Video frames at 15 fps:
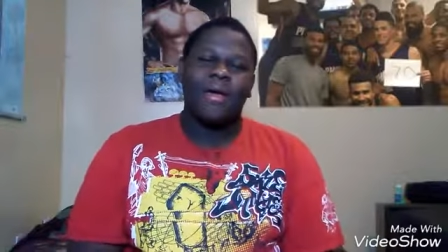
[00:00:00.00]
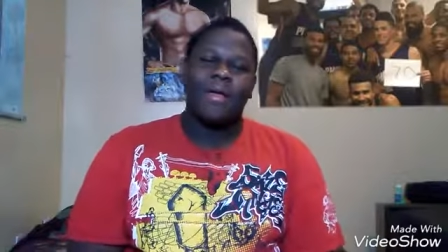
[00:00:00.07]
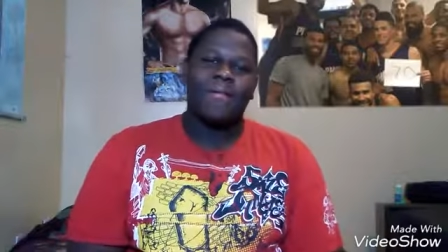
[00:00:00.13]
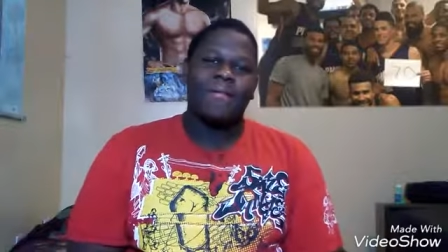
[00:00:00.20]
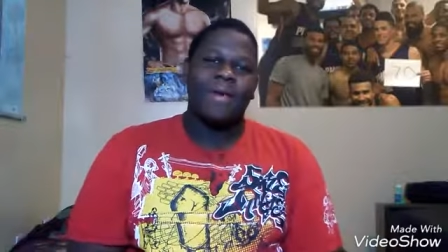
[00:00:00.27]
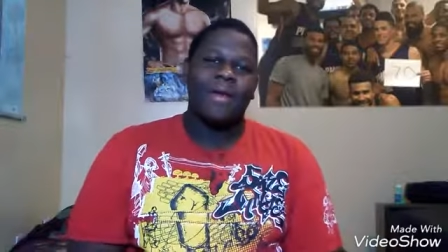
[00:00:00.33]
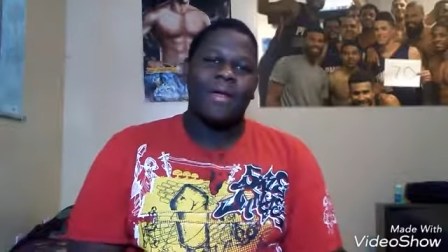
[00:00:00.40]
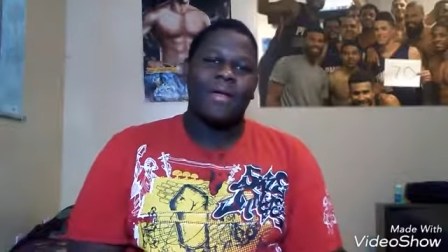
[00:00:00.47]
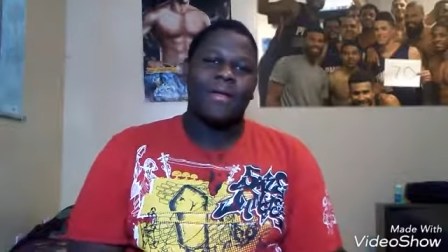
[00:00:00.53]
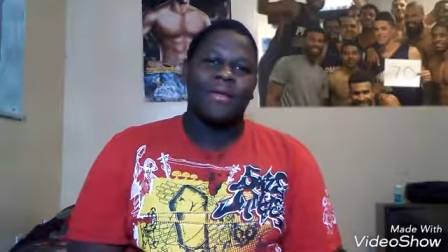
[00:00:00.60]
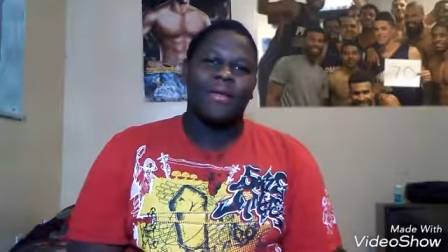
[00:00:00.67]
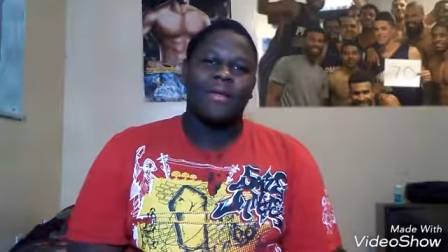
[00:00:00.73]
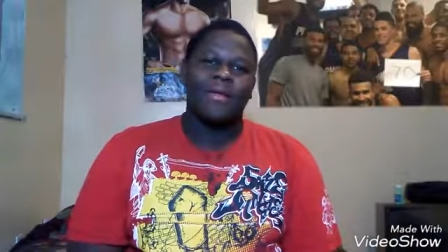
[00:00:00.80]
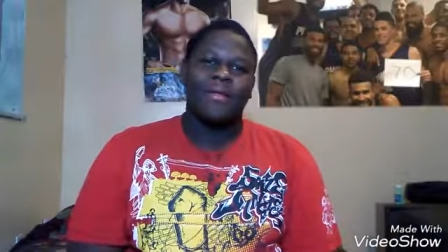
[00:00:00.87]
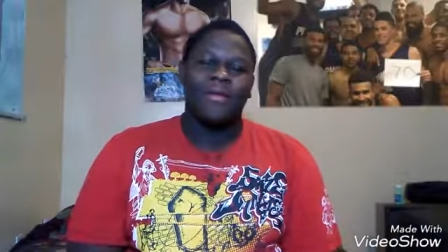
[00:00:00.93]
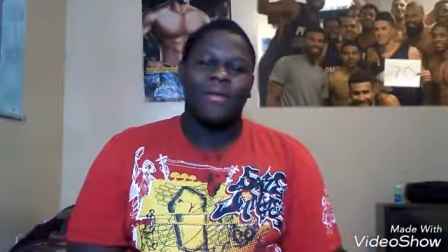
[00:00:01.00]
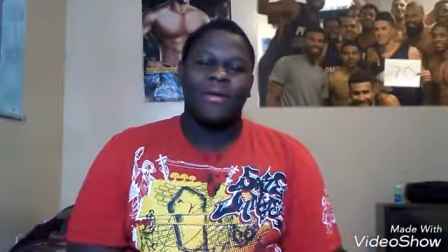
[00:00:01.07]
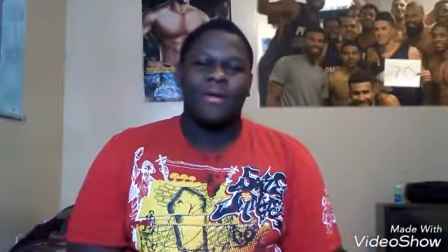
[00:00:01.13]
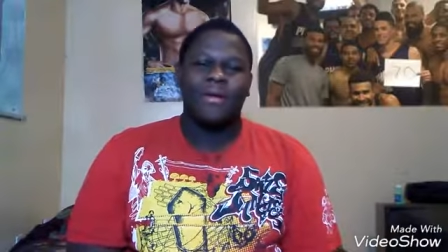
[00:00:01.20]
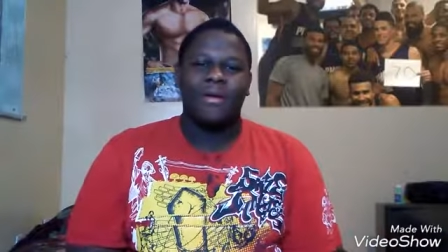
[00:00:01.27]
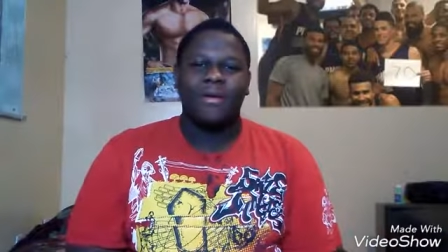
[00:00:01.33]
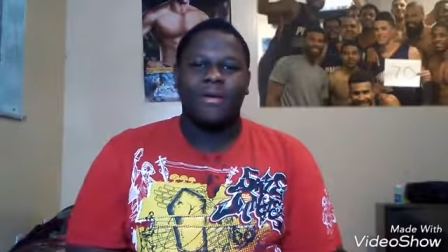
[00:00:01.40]
everybody doing
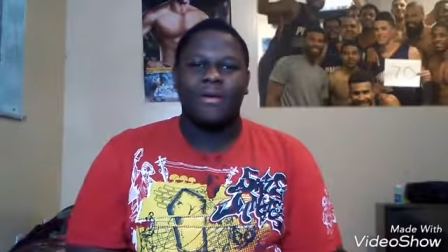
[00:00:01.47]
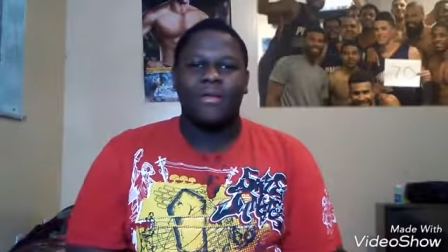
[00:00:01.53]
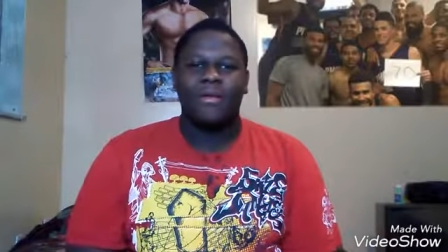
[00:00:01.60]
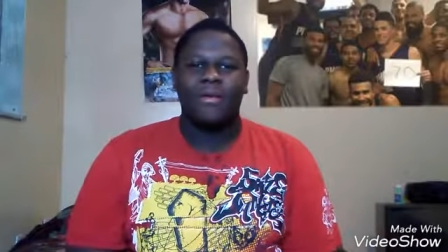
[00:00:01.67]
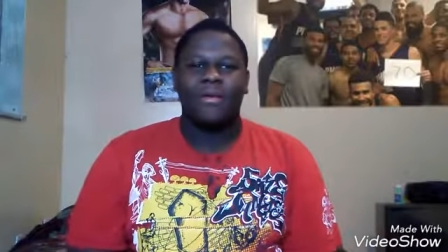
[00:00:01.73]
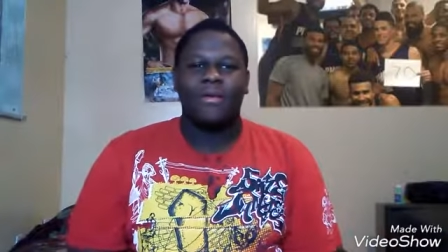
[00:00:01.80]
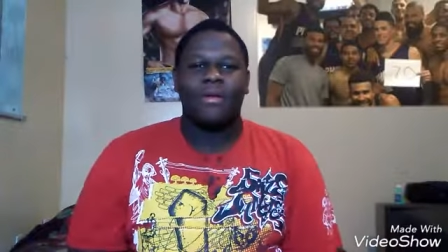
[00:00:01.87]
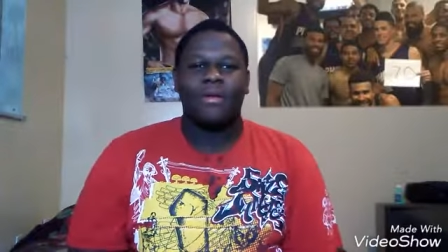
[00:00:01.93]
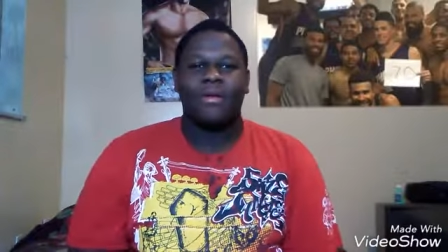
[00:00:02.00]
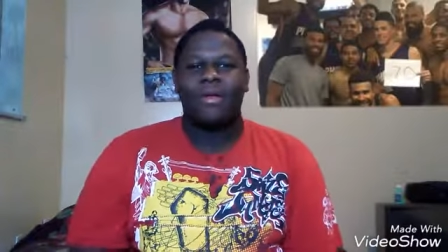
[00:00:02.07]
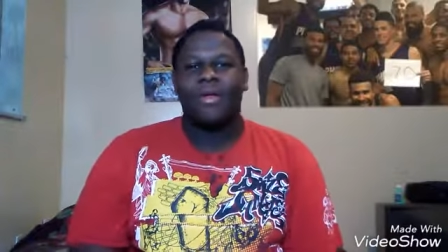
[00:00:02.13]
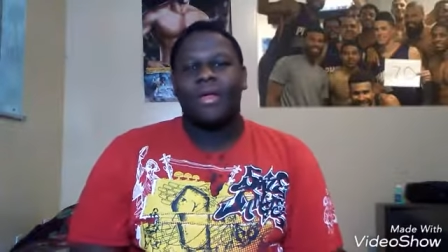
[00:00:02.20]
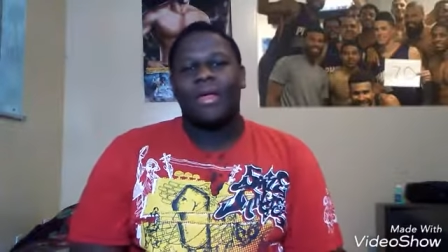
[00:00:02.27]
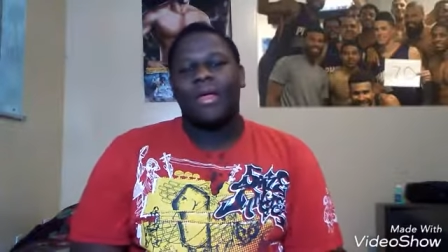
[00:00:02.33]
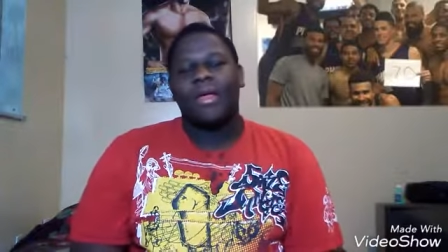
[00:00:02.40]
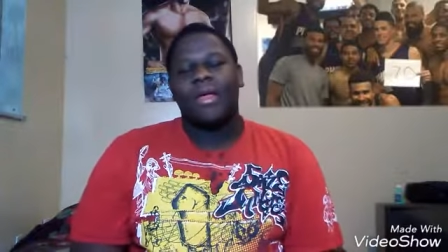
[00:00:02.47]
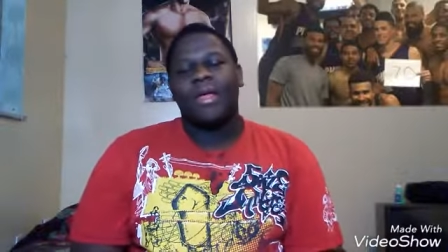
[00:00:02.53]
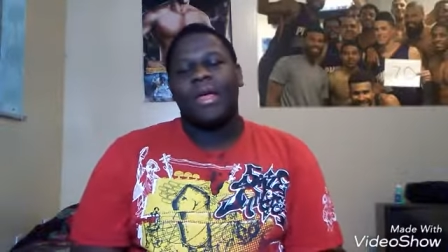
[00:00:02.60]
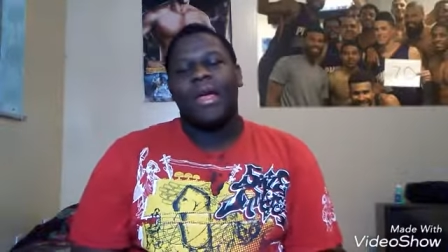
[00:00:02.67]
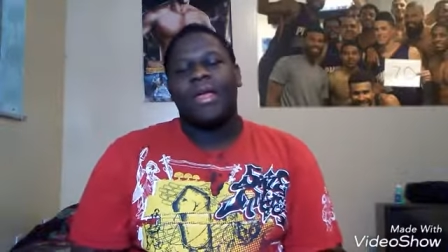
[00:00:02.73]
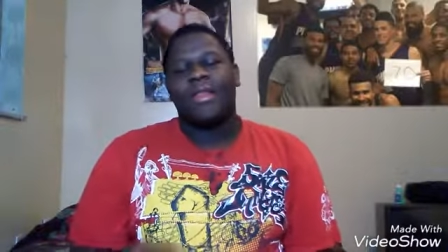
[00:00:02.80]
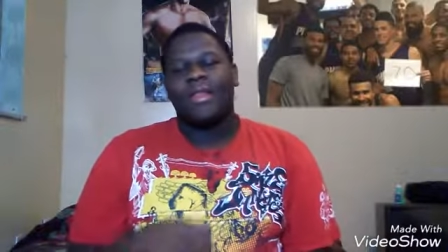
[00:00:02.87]
a.
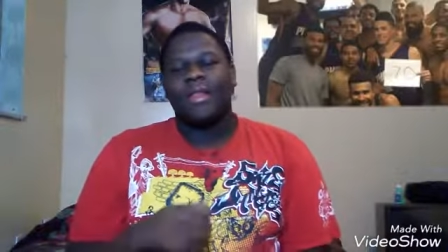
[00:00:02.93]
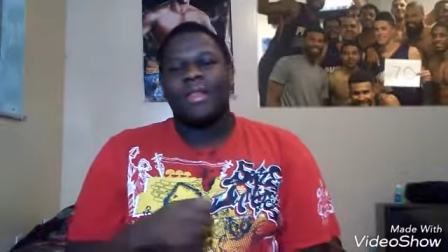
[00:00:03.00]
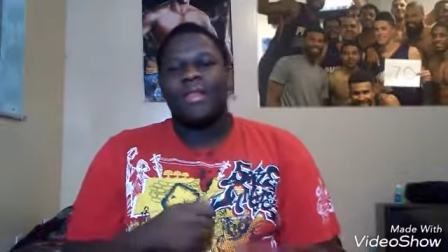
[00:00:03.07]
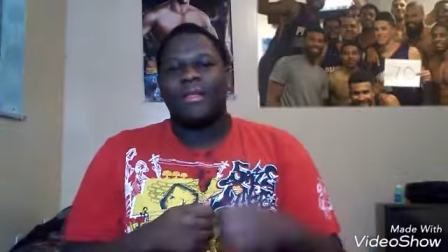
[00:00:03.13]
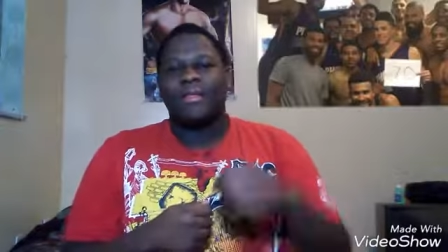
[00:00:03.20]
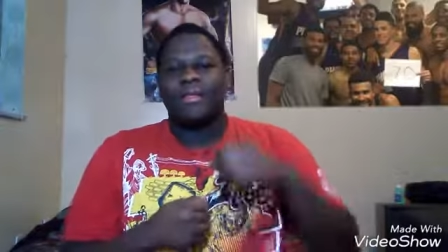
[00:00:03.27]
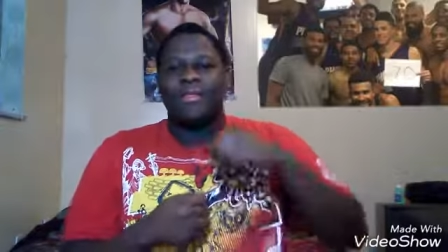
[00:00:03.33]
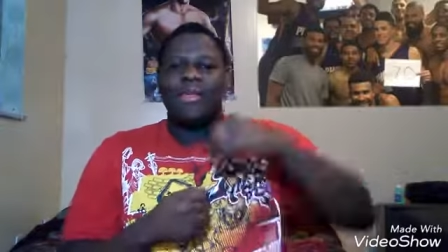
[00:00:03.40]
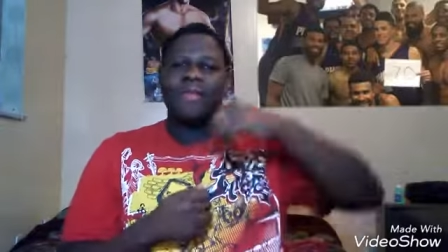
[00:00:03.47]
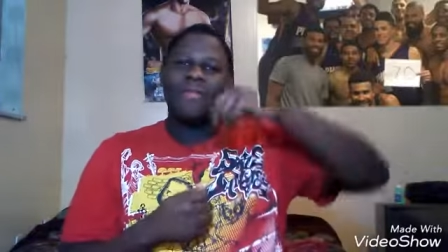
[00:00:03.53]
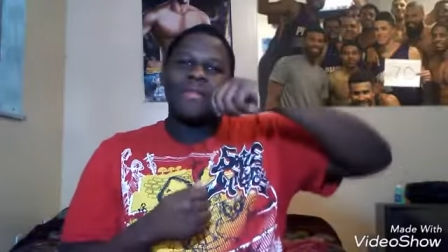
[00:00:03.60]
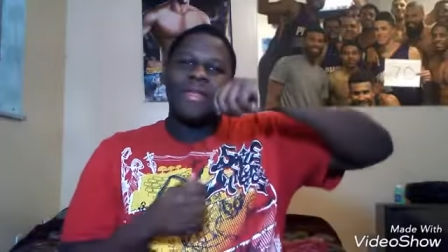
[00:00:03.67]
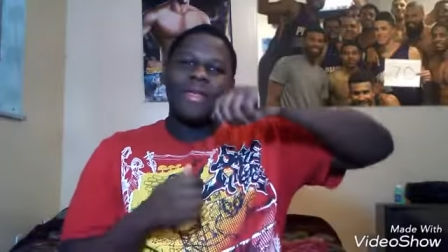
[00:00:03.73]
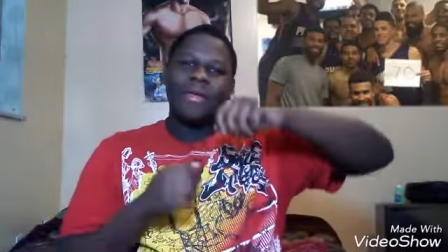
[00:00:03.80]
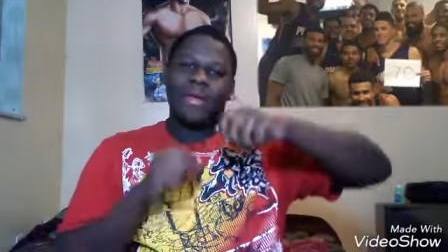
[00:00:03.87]
He had the little 70,